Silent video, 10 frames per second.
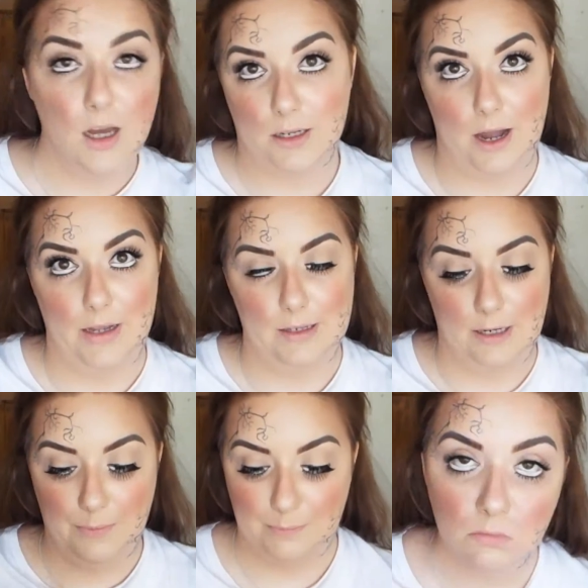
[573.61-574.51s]
Kinda.
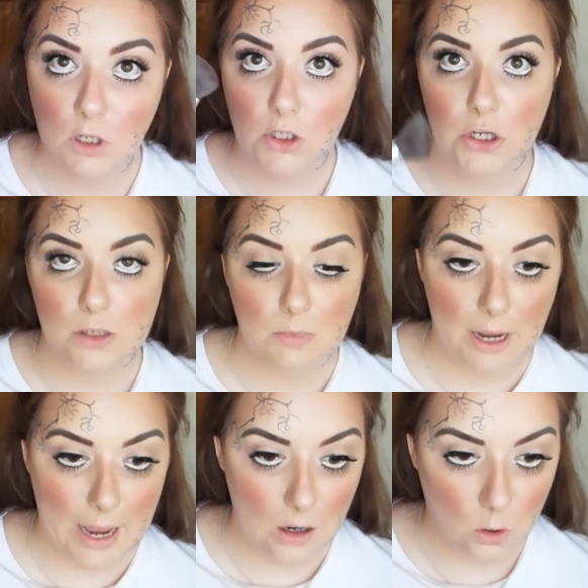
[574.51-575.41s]
Using my
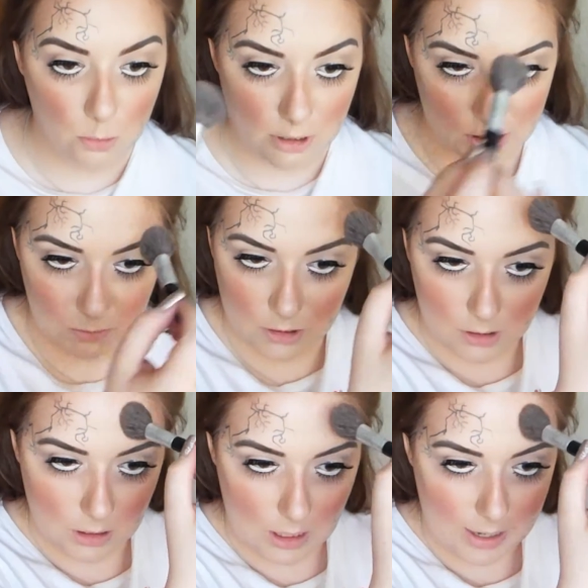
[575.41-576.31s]
angle brush, I'm just
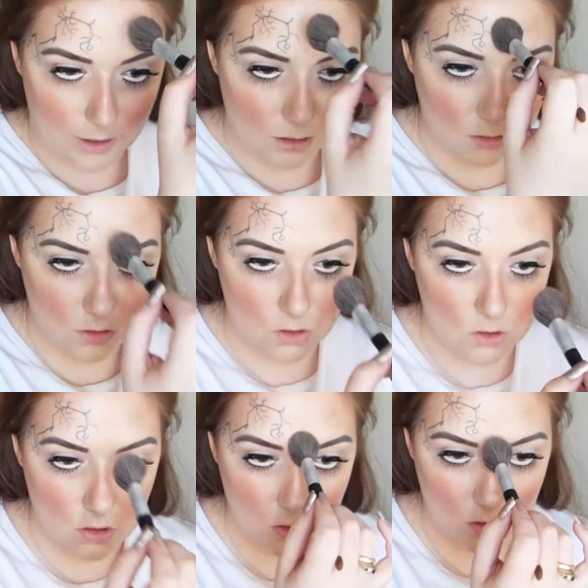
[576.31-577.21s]
gonna like
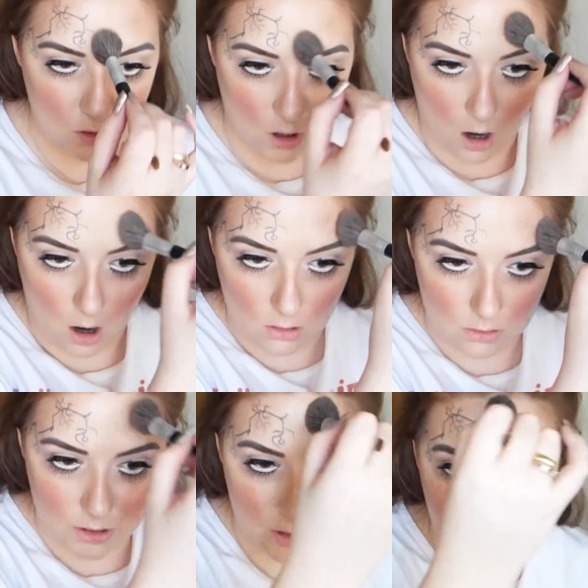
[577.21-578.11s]

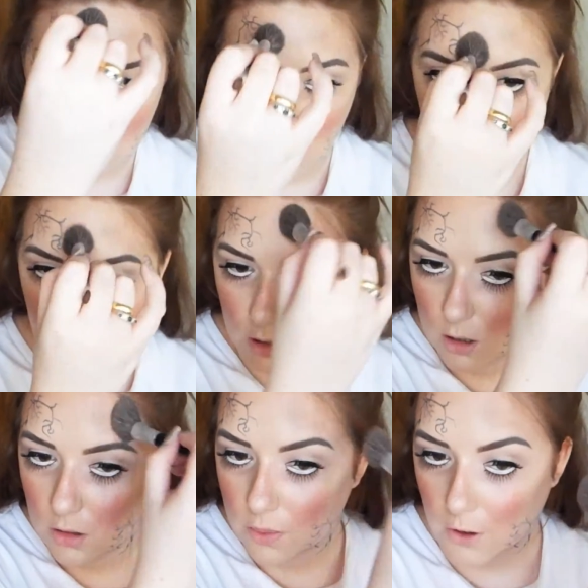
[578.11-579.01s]
dot
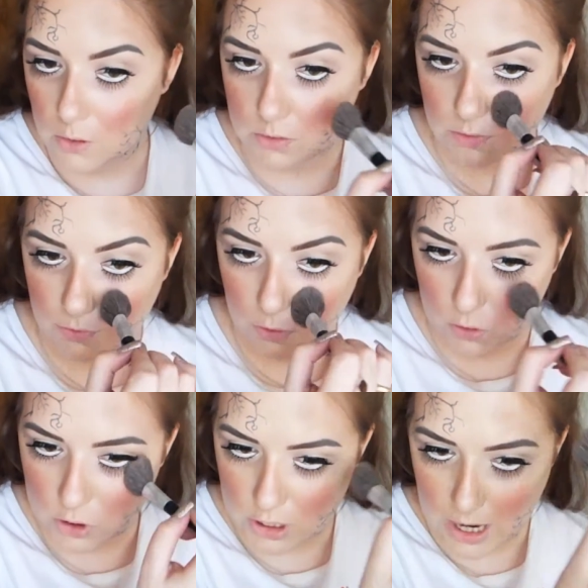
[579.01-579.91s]
those 4
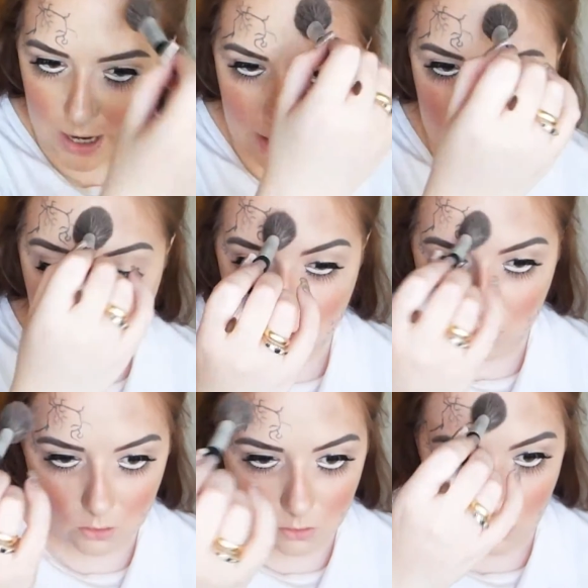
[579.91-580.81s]
shades all